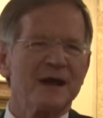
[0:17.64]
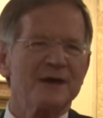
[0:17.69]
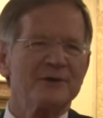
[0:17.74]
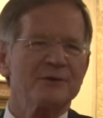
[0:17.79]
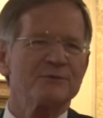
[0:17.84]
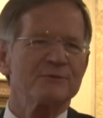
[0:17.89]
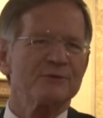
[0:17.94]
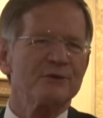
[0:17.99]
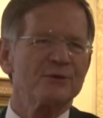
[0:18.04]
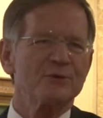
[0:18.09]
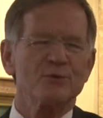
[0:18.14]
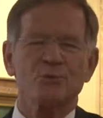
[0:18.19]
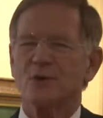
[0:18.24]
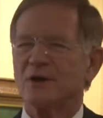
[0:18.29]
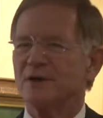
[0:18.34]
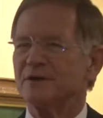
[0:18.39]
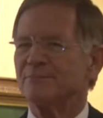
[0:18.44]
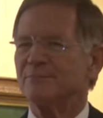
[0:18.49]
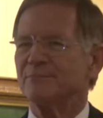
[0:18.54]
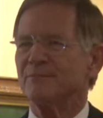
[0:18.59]
I don't know
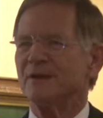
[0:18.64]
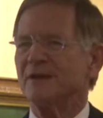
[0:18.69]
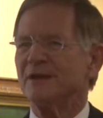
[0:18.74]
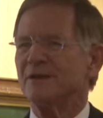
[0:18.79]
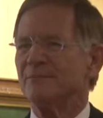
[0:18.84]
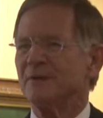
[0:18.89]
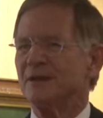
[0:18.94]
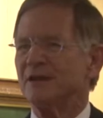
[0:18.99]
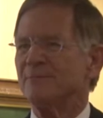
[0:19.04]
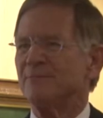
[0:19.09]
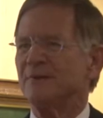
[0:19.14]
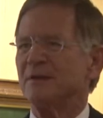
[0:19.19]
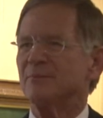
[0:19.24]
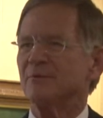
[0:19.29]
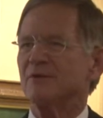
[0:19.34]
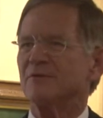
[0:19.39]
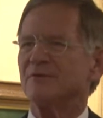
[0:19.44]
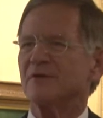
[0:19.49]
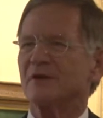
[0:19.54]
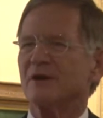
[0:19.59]
what many
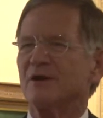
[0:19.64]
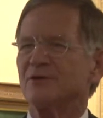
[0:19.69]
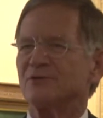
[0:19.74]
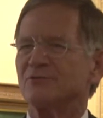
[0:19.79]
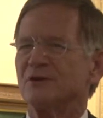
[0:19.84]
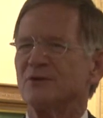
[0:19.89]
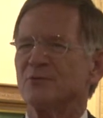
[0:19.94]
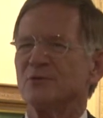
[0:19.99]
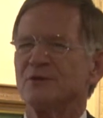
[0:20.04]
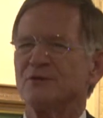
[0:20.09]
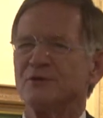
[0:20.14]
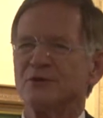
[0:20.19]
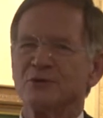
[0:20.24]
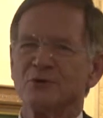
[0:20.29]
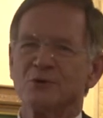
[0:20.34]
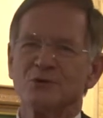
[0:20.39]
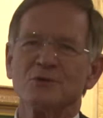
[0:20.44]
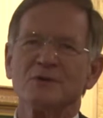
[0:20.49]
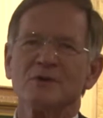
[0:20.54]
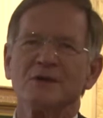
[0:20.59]
people in the country would
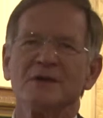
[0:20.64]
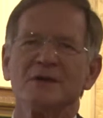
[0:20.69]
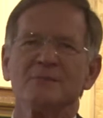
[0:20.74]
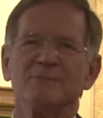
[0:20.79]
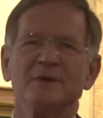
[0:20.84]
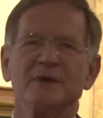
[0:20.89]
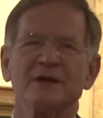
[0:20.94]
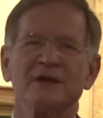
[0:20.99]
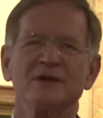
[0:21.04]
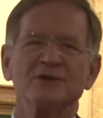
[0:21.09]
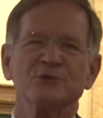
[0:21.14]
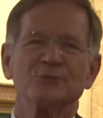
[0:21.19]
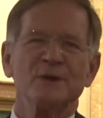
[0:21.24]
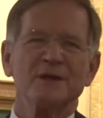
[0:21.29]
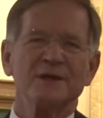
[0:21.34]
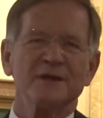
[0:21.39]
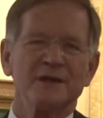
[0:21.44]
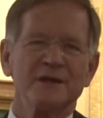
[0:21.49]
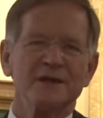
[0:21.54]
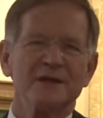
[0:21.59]
do, because
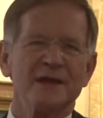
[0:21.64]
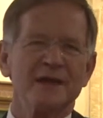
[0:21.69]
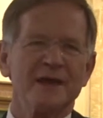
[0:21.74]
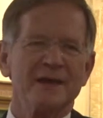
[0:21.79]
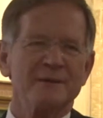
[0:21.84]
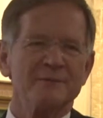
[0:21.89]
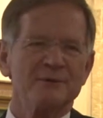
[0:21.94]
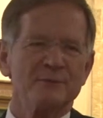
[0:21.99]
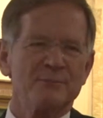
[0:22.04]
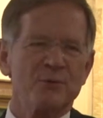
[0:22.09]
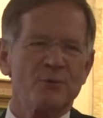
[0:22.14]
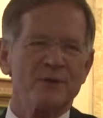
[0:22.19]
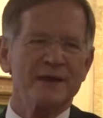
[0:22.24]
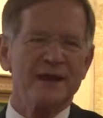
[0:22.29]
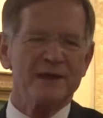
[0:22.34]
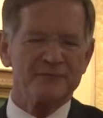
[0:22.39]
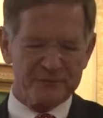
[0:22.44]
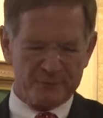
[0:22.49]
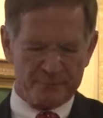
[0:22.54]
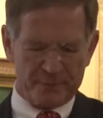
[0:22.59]
we need AIM to point
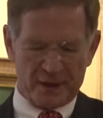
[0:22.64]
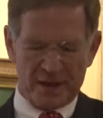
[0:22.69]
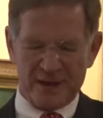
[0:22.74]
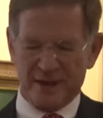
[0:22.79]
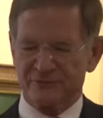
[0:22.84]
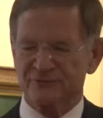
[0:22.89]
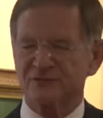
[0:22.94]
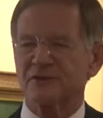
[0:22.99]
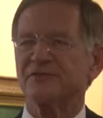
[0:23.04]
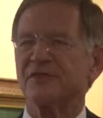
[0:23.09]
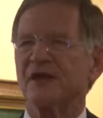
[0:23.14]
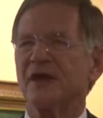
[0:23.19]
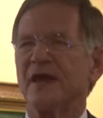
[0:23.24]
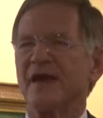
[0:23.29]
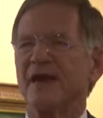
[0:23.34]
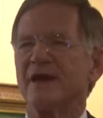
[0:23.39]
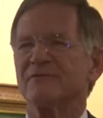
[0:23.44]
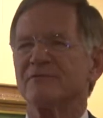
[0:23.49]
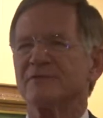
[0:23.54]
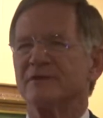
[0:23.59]
out the bias that they
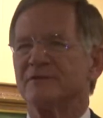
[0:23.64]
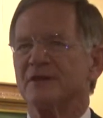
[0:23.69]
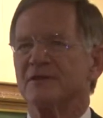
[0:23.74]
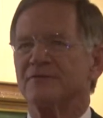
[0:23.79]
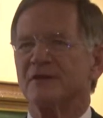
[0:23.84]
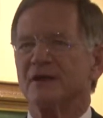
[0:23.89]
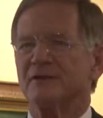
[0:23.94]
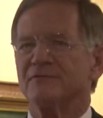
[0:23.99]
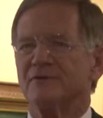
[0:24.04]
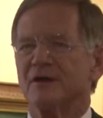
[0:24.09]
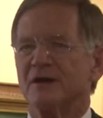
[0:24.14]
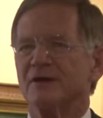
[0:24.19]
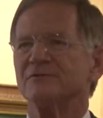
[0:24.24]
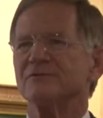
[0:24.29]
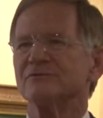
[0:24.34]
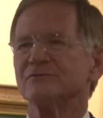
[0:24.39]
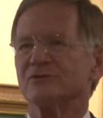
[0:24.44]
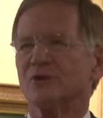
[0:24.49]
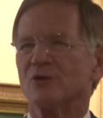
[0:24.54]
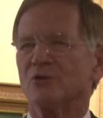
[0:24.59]
have and that they've
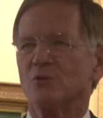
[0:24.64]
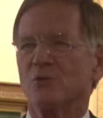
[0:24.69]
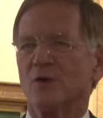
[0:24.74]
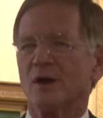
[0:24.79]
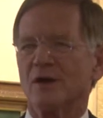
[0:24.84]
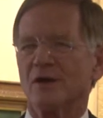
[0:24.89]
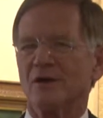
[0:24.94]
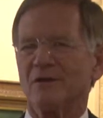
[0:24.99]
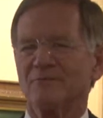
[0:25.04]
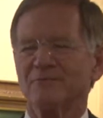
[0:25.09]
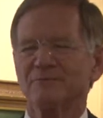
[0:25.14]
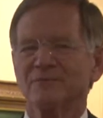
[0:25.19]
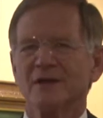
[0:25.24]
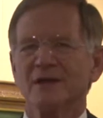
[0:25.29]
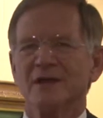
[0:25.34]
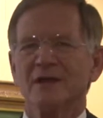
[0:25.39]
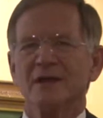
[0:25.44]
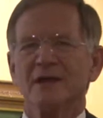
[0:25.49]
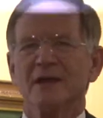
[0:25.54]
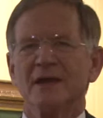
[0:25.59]
done so well.
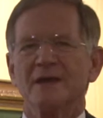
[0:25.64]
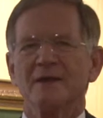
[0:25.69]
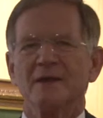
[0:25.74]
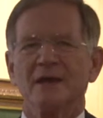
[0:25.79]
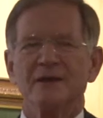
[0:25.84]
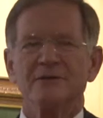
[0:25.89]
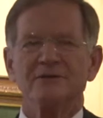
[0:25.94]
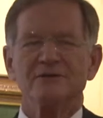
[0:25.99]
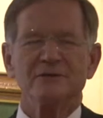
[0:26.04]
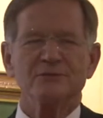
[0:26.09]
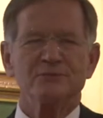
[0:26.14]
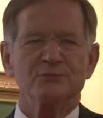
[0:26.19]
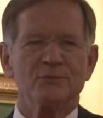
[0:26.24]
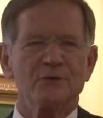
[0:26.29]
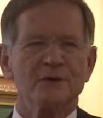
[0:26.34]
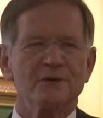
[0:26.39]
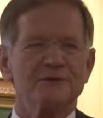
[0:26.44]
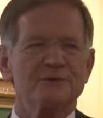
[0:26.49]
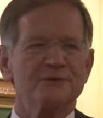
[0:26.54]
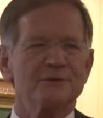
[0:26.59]
And I just
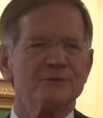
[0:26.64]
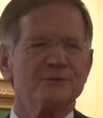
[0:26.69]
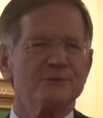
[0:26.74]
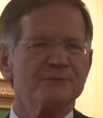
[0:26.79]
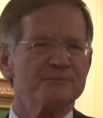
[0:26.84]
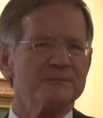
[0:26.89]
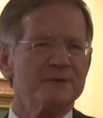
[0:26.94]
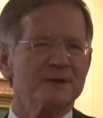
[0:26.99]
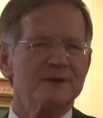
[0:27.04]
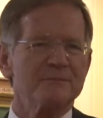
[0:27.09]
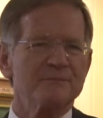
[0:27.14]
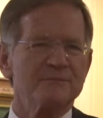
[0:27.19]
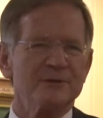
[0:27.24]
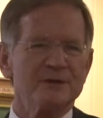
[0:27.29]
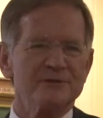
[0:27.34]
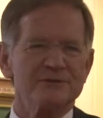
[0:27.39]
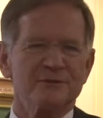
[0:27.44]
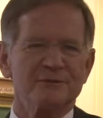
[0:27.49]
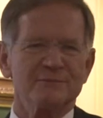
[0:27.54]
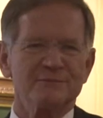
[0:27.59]
want to
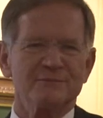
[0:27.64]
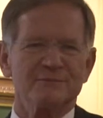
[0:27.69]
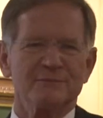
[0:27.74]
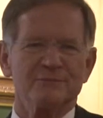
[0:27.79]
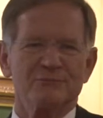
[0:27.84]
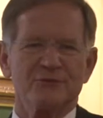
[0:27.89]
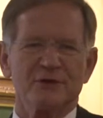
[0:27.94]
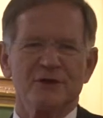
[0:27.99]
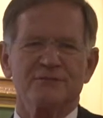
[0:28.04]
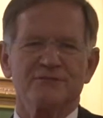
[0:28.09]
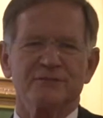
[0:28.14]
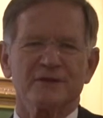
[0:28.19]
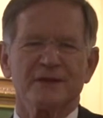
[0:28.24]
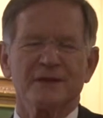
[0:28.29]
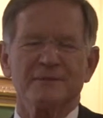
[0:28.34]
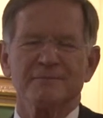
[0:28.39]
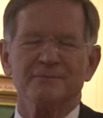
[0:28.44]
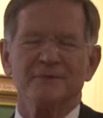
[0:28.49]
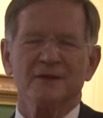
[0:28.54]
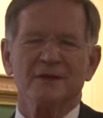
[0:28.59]
mention
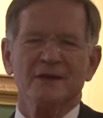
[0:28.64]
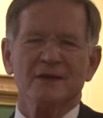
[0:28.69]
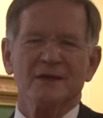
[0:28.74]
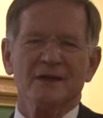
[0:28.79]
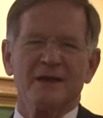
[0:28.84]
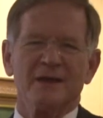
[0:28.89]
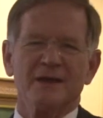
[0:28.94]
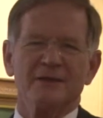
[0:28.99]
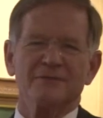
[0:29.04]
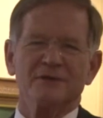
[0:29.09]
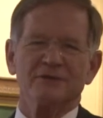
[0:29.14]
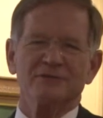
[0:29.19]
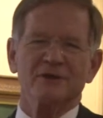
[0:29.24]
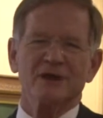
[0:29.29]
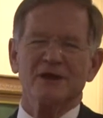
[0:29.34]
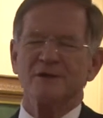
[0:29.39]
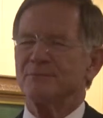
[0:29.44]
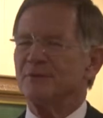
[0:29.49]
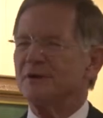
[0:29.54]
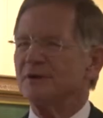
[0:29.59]
briefly, and this
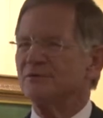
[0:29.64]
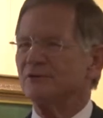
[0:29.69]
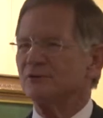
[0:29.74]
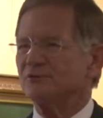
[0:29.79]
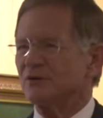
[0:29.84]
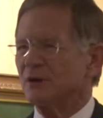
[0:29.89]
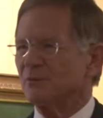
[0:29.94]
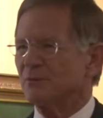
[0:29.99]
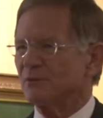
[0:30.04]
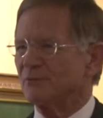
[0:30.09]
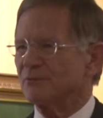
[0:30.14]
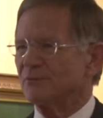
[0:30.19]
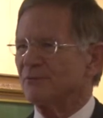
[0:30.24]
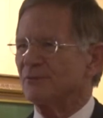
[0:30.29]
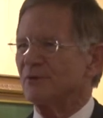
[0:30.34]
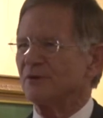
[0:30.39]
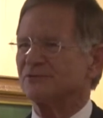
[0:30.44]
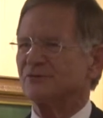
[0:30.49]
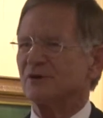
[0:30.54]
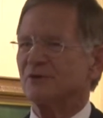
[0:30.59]
got me into trouble
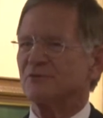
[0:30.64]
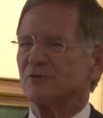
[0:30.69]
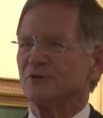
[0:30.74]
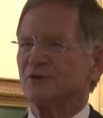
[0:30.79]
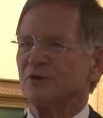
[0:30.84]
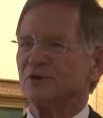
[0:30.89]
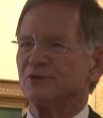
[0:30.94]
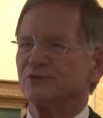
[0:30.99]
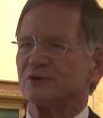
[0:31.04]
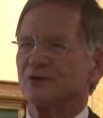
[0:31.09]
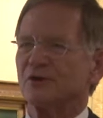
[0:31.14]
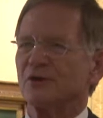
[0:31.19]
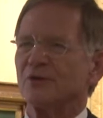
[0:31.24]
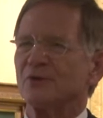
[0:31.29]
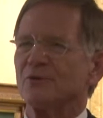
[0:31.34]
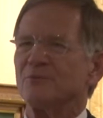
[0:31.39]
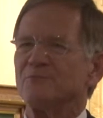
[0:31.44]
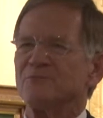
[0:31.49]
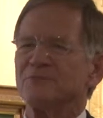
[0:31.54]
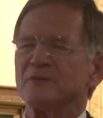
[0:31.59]
several years
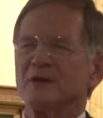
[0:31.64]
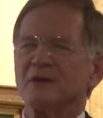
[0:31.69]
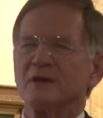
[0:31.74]
ago,